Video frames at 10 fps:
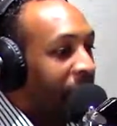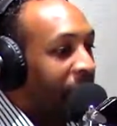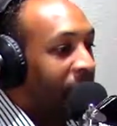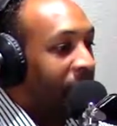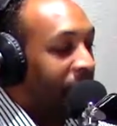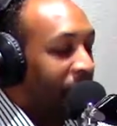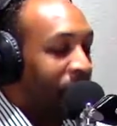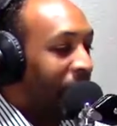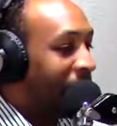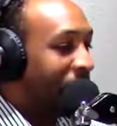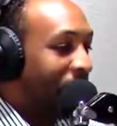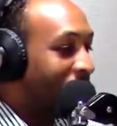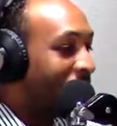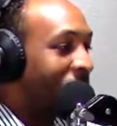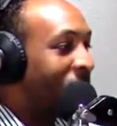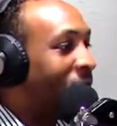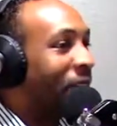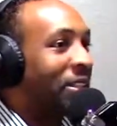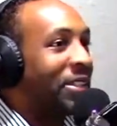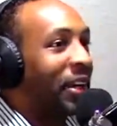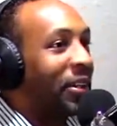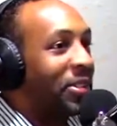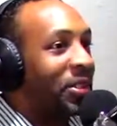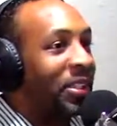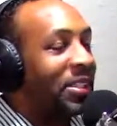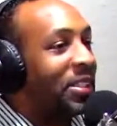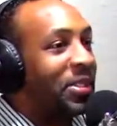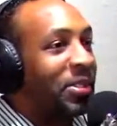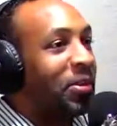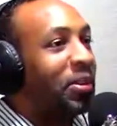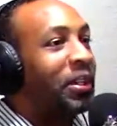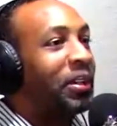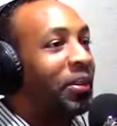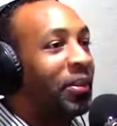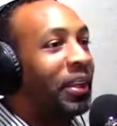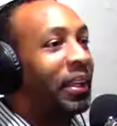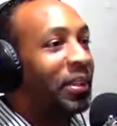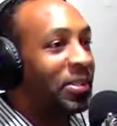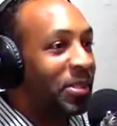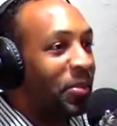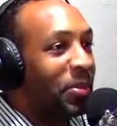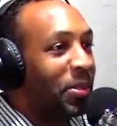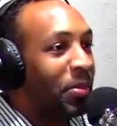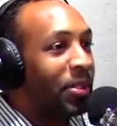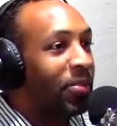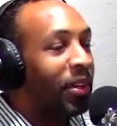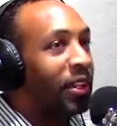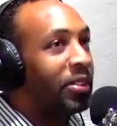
th man, I don't even know where to start. So this this is so good already. Oh, this is gonna be so much fun.